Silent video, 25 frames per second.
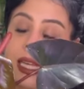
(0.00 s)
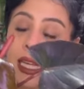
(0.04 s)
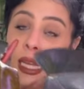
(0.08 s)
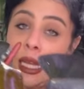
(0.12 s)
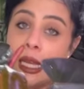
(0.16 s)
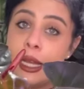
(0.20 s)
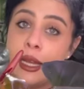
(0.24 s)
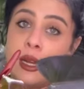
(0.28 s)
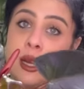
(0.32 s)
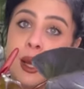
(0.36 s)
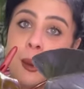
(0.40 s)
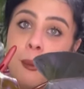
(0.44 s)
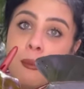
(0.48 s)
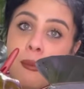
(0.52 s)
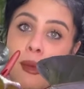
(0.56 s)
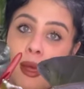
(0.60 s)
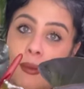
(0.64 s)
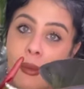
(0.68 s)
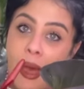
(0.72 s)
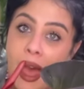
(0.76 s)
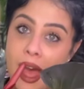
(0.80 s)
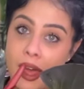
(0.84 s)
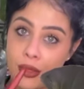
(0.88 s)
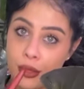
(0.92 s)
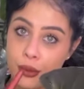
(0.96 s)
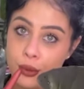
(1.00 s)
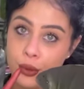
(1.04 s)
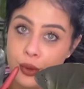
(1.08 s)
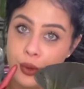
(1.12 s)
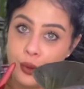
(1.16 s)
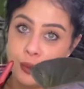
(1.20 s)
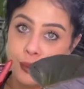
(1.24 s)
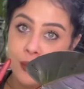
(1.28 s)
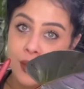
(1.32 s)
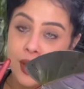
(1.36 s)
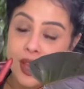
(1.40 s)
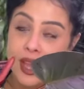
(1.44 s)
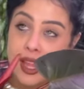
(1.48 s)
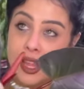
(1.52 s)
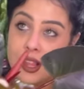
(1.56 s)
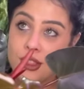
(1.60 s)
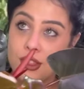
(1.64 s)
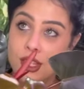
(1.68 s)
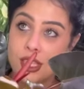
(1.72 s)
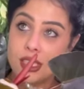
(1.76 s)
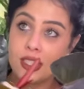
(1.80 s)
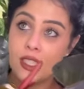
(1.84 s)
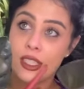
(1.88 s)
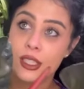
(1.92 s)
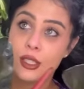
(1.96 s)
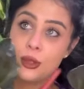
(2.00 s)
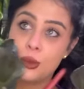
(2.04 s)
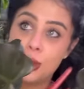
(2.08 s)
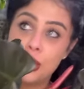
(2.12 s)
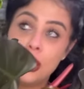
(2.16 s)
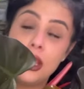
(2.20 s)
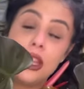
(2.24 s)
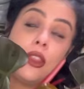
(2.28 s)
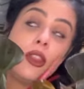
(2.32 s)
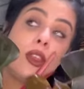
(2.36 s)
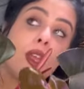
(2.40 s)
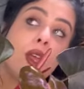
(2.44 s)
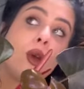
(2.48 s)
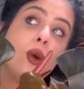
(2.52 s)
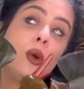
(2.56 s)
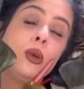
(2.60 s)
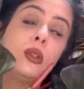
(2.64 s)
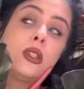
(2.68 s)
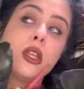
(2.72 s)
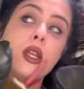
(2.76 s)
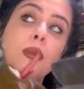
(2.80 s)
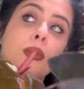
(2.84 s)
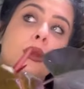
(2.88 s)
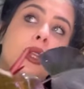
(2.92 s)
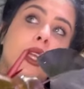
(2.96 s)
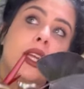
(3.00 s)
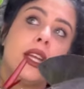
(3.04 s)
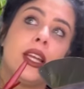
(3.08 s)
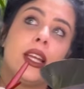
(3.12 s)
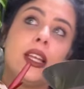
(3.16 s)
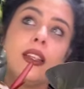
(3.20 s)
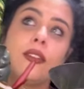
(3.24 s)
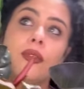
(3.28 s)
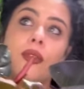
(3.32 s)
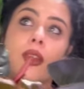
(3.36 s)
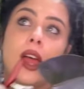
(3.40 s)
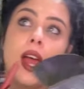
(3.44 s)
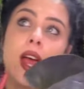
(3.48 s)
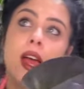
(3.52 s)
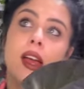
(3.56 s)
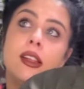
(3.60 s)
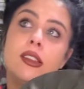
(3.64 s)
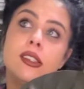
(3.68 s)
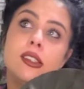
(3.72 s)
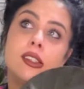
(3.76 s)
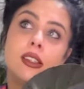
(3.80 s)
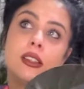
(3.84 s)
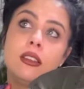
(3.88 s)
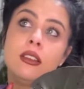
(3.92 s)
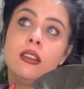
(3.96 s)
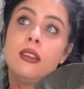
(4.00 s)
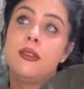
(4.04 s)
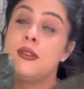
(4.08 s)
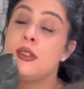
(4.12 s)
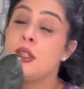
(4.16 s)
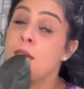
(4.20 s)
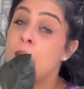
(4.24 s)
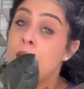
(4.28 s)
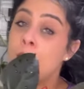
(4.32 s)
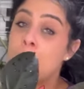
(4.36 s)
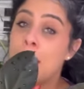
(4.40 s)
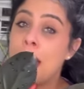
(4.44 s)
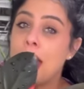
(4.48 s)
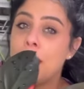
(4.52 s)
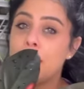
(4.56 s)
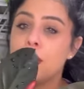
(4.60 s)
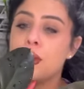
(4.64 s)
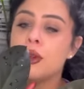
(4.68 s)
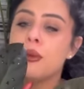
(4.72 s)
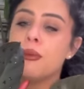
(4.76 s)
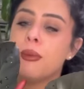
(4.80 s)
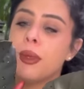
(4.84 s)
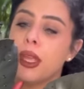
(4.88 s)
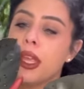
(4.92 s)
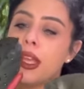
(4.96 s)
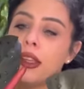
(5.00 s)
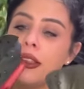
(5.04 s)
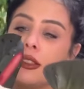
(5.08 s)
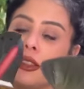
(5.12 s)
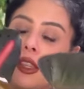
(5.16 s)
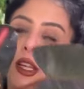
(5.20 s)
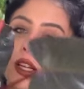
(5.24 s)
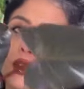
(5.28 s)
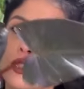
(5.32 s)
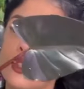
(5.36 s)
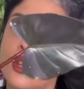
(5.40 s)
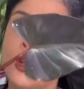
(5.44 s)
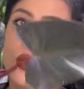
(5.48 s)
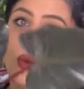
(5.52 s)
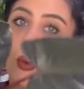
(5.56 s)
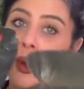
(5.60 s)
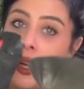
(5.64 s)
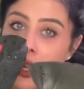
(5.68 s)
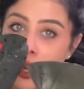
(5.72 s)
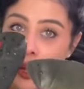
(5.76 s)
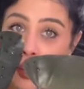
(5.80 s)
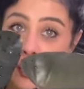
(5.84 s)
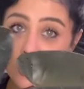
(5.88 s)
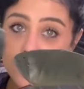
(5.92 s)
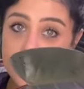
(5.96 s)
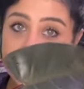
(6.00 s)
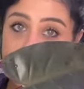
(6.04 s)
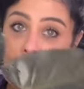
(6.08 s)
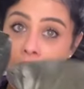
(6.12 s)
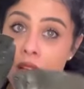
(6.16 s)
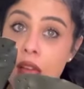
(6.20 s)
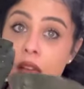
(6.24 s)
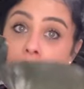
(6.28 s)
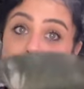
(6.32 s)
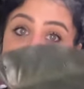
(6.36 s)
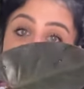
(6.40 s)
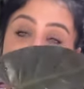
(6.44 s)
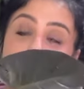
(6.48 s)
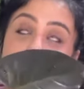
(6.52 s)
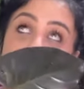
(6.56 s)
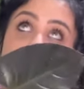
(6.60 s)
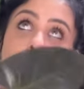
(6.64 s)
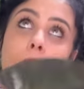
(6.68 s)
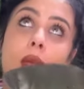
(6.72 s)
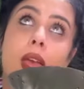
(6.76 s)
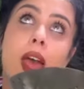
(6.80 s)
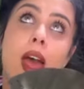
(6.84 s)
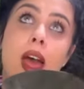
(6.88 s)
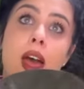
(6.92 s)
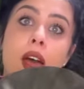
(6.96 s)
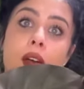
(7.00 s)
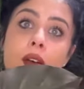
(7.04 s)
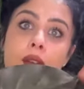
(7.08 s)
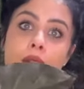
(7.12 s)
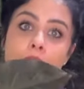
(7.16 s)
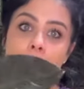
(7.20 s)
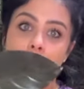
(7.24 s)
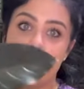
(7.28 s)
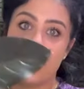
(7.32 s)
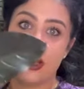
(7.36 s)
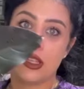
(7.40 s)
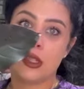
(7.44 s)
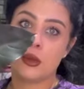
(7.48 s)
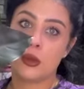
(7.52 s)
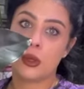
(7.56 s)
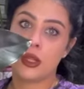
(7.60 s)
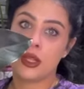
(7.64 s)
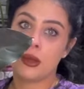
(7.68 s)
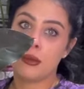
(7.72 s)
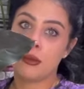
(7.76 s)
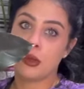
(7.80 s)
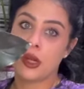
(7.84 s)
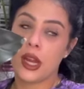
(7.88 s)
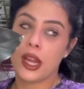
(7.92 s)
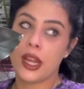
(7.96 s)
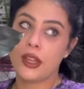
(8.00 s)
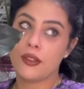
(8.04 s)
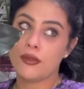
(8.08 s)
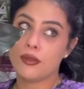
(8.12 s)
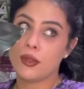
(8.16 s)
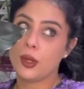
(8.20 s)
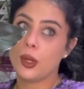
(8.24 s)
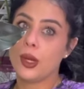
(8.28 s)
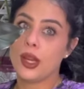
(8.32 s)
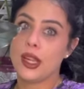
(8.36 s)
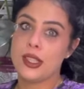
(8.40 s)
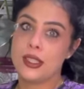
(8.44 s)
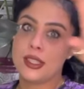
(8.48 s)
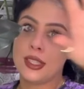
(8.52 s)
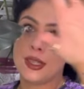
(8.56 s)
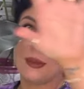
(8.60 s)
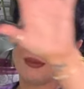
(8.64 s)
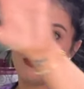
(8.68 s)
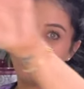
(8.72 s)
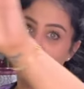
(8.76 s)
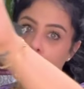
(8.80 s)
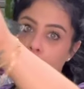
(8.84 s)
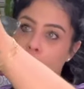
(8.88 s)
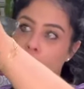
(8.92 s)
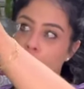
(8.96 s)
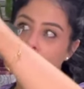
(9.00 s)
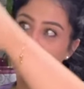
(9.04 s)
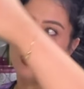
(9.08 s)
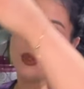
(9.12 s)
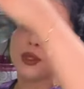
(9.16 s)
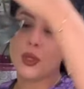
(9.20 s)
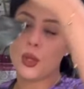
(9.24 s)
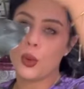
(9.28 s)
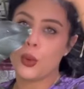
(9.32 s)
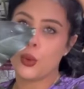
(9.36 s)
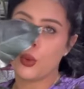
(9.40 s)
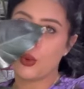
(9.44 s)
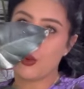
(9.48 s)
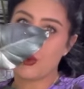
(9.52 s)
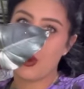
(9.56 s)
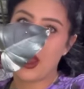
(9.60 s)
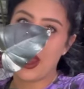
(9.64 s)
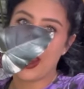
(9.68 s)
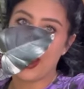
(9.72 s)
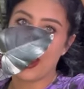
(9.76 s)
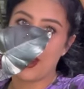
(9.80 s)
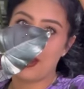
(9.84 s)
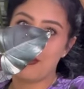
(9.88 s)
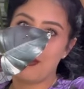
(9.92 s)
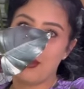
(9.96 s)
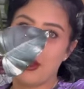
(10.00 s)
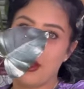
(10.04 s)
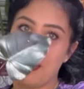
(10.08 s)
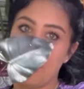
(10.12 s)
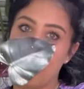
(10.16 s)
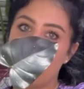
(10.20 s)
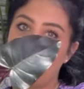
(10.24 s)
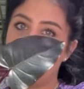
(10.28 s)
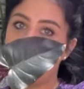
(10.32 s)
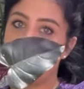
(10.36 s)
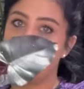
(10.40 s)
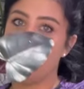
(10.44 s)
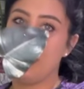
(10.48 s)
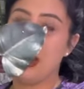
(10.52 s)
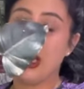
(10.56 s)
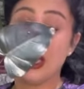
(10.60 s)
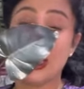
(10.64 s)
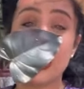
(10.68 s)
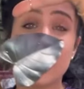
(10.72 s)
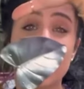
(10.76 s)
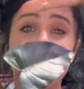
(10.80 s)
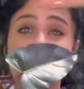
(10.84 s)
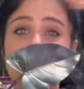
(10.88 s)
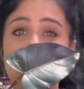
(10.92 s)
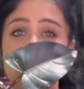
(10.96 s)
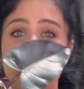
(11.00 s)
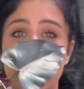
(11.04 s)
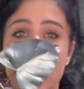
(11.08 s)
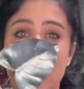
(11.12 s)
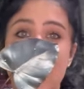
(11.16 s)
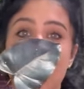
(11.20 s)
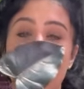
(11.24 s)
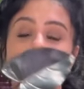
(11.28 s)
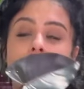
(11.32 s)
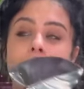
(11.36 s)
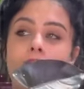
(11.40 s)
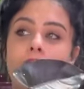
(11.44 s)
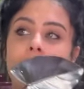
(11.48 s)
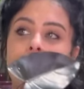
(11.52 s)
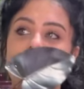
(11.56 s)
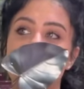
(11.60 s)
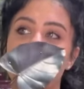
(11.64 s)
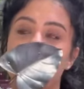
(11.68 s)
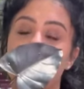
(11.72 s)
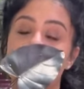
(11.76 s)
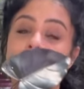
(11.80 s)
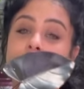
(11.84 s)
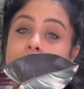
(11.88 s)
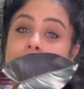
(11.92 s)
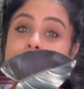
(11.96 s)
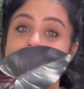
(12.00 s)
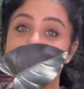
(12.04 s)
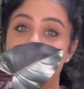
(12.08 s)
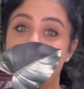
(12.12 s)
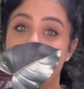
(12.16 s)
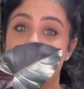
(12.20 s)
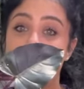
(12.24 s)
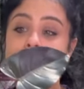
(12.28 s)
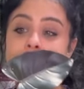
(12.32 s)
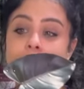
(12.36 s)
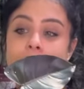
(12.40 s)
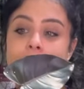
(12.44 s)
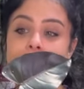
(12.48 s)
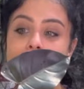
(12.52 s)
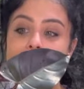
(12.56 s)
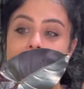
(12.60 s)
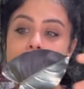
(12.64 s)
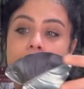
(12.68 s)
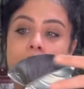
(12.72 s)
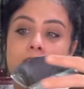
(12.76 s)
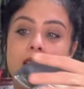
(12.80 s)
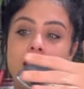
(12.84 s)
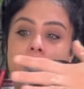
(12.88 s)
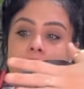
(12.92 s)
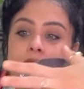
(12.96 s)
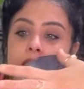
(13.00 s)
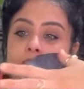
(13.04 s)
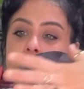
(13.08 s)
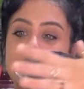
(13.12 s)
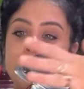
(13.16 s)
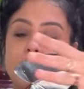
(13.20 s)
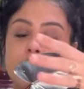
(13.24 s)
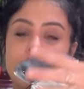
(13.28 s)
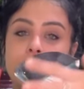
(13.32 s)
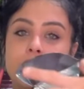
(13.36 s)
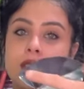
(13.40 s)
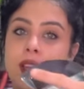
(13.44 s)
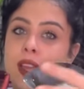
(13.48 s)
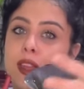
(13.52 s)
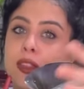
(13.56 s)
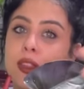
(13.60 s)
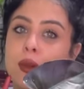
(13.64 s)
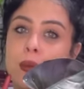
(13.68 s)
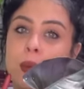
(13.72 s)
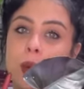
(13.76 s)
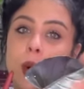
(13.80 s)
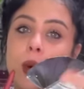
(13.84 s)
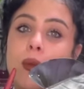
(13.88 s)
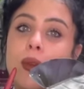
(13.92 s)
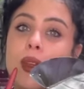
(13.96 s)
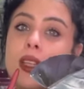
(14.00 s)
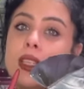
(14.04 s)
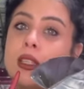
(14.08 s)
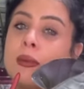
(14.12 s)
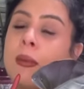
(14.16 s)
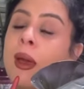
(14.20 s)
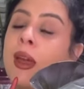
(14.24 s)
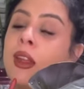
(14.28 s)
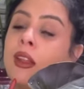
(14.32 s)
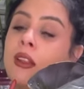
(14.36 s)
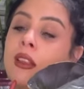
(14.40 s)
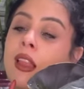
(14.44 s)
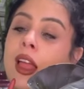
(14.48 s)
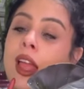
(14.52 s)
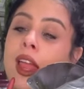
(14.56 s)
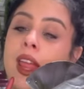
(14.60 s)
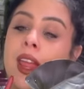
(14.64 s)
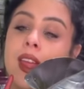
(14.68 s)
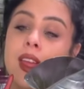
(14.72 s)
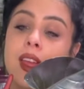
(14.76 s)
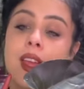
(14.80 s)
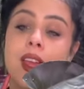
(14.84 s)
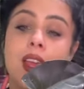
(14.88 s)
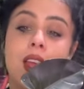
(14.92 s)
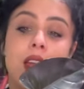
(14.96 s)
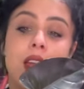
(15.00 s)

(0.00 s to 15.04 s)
in my bathroom. This is really the only plant that lives in my bathroom because there's no windows, but we have these really bright fluorescent bulbs right above our mirror. On the sink, and it's just like the perfect amount of light